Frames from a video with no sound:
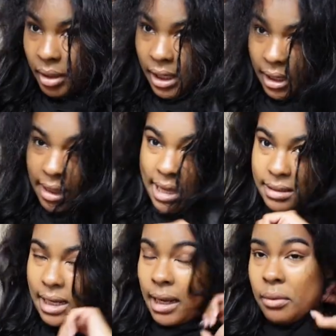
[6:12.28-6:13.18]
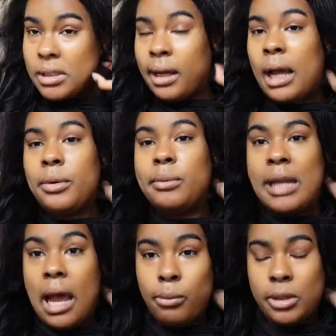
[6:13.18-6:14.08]
But yeah, last night I was like, I do
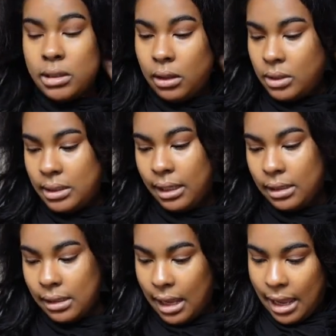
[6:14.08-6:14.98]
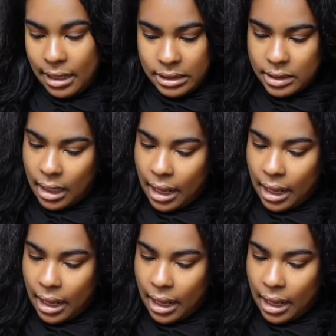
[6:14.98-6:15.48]
not want to go to that class.